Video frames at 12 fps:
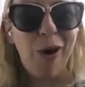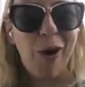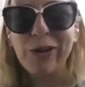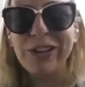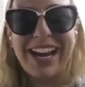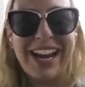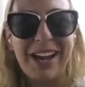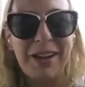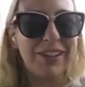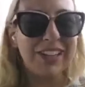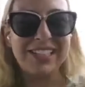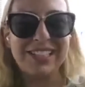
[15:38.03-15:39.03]
how old I
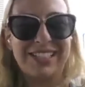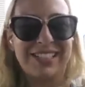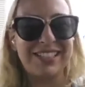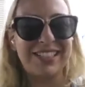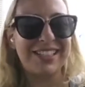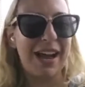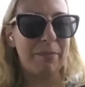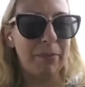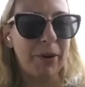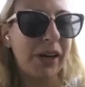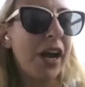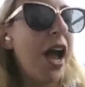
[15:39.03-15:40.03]
am. Like, stop it,
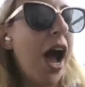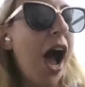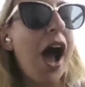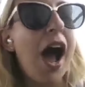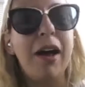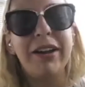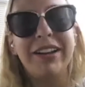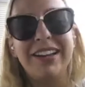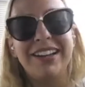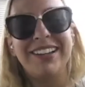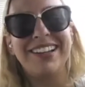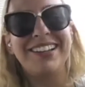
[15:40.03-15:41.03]
Mark.
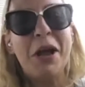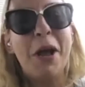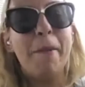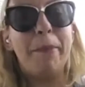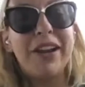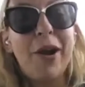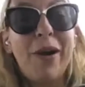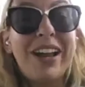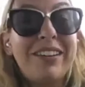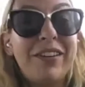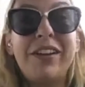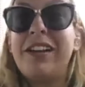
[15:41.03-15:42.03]
But no,
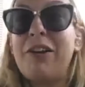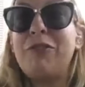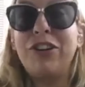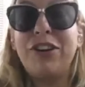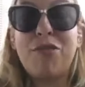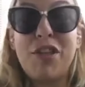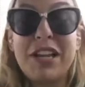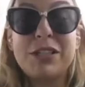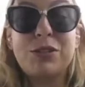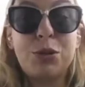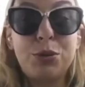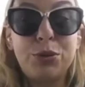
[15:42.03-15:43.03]
I really think
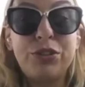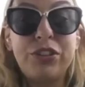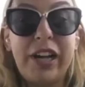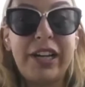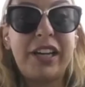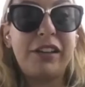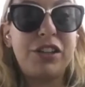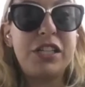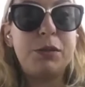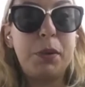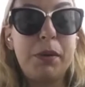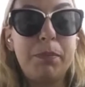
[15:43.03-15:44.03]
it's cool. Like
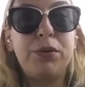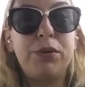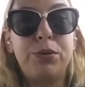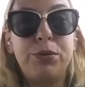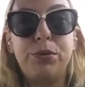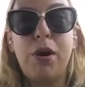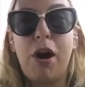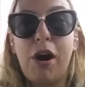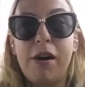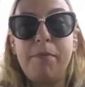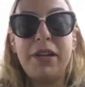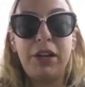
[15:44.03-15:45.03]
these people who
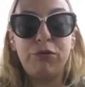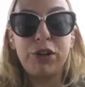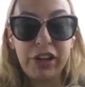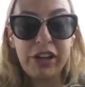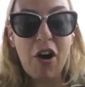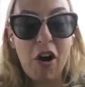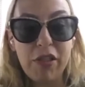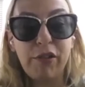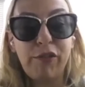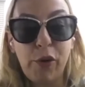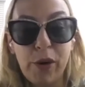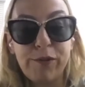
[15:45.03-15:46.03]
are being really on the
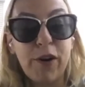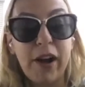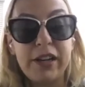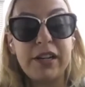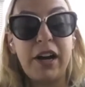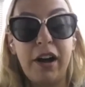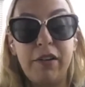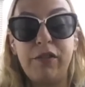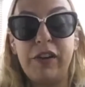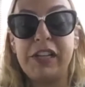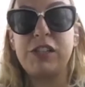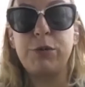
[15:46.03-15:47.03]
forefront of
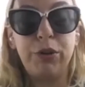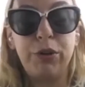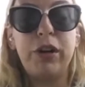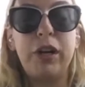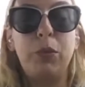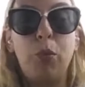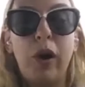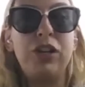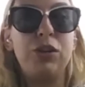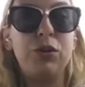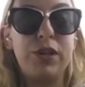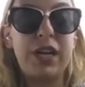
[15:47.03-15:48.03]
exploring what
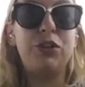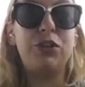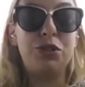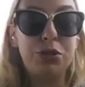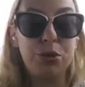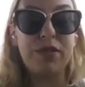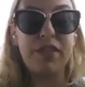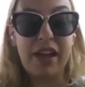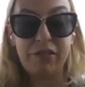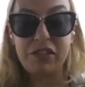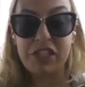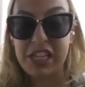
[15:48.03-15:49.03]
you can do with
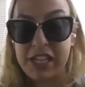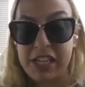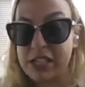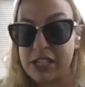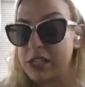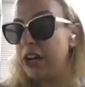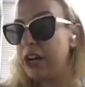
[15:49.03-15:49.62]
NFTs.